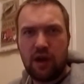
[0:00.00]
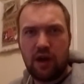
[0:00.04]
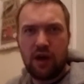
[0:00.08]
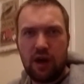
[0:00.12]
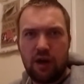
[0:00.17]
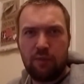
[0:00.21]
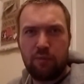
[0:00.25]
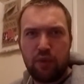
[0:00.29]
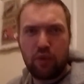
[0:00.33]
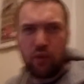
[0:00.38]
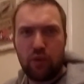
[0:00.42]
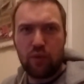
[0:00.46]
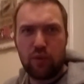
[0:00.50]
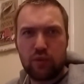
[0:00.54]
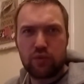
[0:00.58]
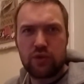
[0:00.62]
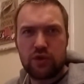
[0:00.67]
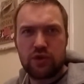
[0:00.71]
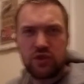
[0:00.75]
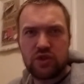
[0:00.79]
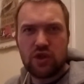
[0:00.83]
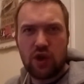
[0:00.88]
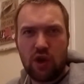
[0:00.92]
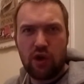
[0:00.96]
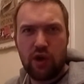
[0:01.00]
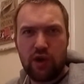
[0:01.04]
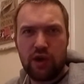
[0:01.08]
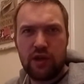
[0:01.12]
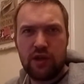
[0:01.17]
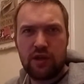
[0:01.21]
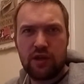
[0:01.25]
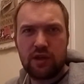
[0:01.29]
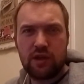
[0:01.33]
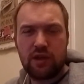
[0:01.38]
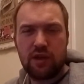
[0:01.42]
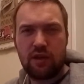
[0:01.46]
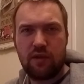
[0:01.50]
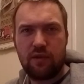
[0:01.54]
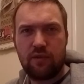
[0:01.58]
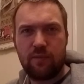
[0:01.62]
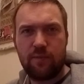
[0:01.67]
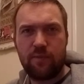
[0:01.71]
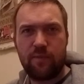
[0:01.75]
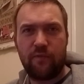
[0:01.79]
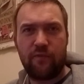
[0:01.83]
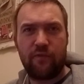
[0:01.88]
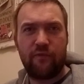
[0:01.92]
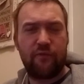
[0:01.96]
a ball designed
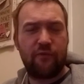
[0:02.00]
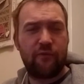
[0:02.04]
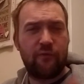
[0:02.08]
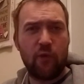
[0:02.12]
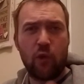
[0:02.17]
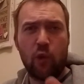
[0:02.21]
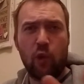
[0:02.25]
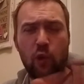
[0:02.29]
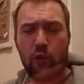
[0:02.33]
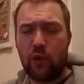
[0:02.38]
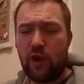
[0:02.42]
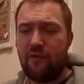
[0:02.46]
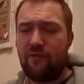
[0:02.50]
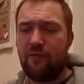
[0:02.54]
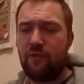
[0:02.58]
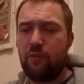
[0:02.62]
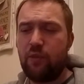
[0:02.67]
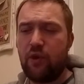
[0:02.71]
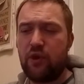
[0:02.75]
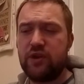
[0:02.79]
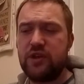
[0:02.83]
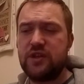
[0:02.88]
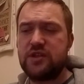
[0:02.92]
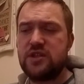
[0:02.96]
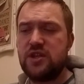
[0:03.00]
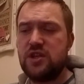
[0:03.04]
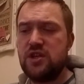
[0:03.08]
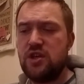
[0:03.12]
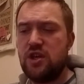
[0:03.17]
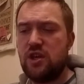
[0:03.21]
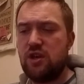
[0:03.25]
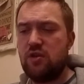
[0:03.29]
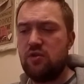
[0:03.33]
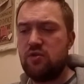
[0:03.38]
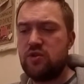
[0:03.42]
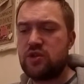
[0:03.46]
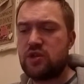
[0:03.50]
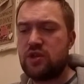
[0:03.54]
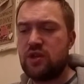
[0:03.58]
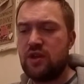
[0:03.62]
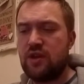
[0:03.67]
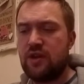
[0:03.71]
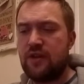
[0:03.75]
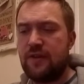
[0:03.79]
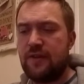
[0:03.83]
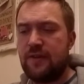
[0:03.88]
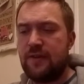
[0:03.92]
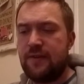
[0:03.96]
for everybody to use.
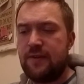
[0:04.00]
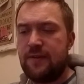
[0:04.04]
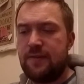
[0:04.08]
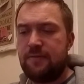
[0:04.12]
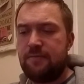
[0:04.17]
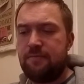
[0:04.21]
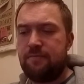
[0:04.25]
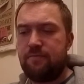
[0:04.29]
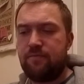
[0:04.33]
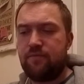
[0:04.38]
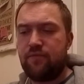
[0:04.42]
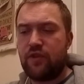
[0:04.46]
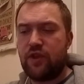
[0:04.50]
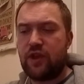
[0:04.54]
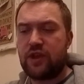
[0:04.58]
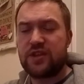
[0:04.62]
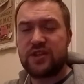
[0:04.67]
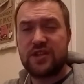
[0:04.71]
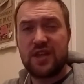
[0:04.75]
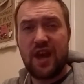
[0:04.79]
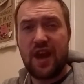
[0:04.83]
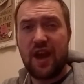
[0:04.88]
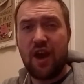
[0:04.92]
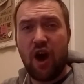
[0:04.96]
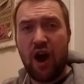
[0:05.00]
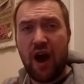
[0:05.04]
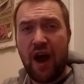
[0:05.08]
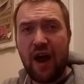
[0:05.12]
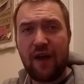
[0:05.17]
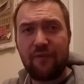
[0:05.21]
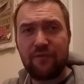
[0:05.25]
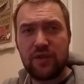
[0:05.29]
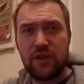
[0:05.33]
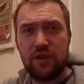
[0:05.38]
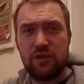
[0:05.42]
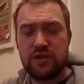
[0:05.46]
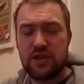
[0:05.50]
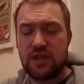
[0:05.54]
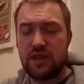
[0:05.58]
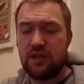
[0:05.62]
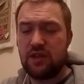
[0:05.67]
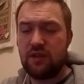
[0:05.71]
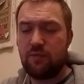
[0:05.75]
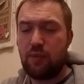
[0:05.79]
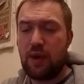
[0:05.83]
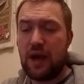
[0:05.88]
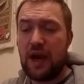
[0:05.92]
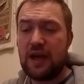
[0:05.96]
Like I said, I have used it
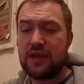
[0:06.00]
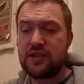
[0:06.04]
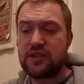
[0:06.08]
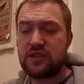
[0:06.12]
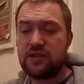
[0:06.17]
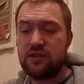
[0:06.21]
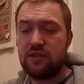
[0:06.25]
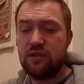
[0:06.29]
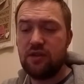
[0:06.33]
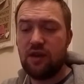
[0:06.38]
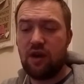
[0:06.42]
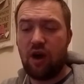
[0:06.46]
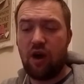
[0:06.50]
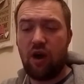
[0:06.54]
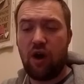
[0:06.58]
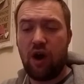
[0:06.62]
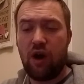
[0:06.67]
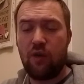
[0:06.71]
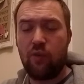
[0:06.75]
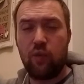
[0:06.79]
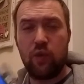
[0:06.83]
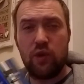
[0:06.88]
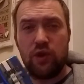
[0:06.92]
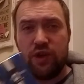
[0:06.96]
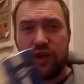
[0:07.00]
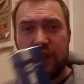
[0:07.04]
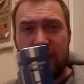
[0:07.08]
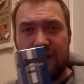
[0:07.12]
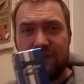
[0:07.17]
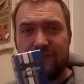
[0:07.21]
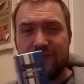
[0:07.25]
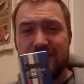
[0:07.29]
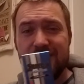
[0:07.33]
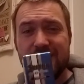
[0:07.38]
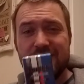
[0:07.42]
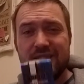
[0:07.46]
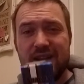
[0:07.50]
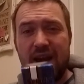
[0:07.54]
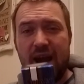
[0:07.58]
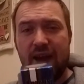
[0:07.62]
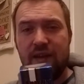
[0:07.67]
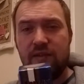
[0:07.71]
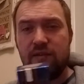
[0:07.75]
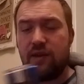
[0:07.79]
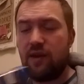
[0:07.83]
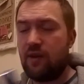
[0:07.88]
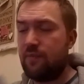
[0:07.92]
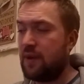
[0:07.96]
in the past. I wouldn't even
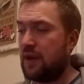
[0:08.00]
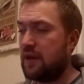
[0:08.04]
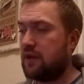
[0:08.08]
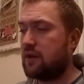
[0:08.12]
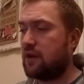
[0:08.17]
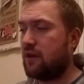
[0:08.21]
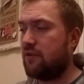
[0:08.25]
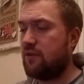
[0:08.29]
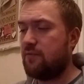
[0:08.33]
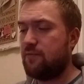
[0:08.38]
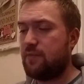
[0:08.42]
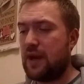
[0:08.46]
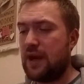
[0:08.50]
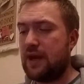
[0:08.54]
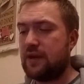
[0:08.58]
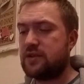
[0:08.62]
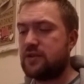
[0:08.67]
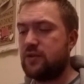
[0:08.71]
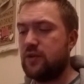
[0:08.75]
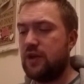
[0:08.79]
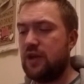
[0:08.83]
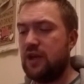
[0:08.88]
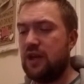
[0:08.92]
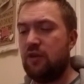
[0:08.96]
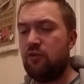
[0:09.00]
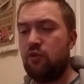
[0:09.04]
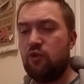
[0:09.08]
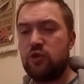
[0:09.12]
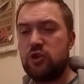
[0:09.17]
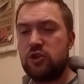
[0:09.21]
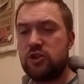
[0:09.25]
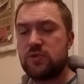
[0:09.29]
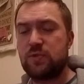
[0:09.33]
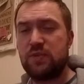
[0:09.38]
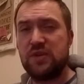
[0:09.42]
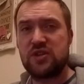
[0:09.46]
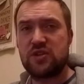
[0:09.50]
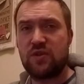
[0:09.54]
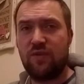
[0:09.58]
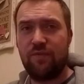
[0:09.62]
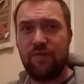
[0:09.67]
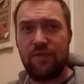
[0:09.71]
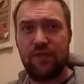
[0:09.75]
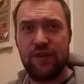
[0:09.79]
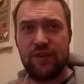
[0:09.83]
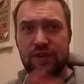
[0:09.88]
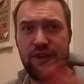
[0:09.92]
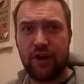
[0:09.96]
doubt about going back to it. It would just be
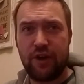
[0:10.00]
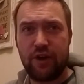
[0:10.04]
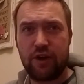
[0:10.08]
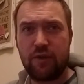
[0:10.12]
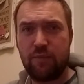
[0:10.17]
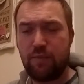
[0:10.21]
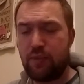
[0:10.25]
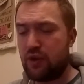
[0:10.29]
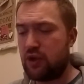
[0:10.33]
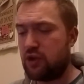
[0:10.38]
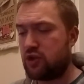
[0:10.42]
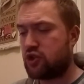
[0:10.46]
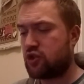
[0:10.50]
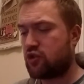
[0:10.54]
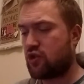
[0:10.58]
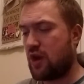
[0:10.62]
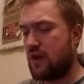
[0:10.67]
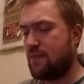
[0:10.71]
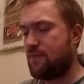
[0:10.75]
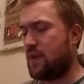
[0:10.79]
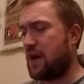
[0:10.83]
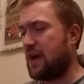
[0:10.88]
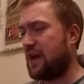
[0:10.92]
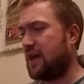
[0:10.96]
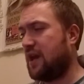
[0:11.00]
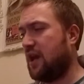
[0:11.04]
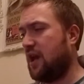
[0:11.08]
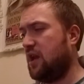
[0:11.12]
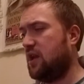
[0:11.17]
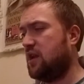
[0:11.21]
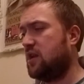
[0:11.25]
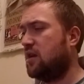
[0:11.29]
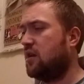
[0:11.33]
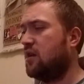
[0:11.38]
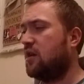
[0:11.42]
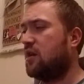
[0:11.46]
something that I could put straight back in.